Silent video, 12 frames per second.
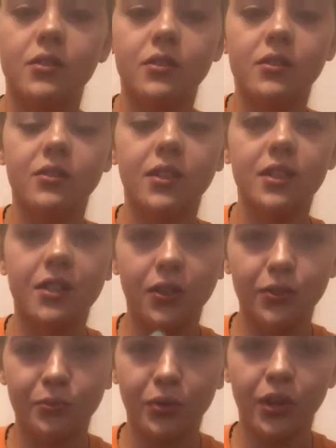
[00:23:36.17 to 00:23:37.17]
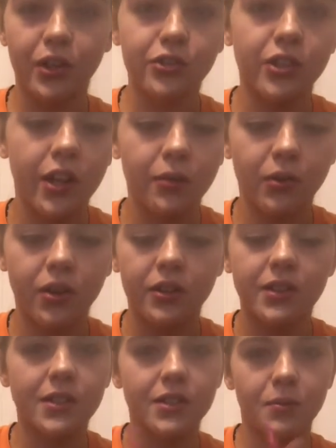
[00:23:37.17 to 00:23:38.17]
detailed brush, and this
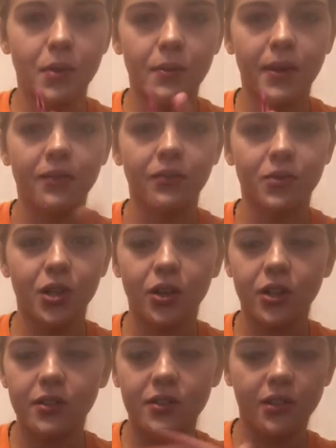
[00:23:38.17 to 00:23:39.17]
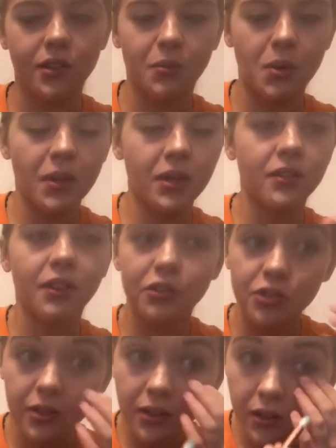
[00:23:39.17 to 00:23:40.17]
is a mermaid from Tarte. It's like the mermaid collection.